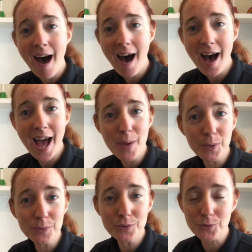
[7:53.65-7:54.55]
I
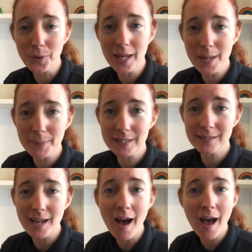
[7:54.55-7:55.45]
won't scream
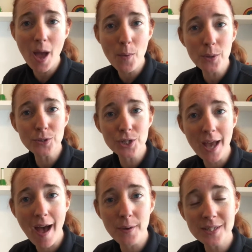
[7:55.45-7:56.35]
and I won't
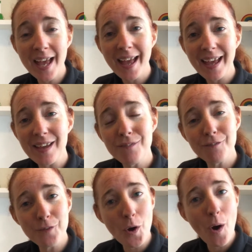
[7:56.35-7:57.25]
shout if
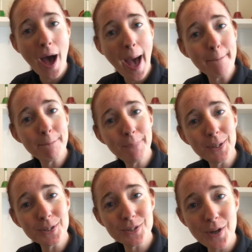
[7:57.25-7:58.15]
your
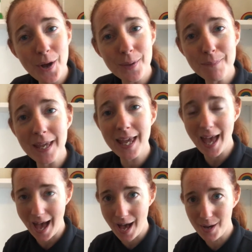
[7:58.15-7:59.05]
apples knock me
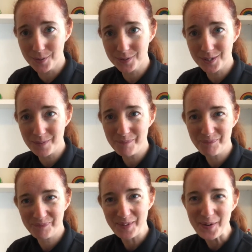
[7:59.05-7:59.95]
out.
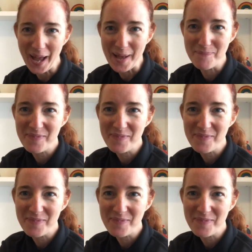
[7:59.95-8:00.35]
Okay,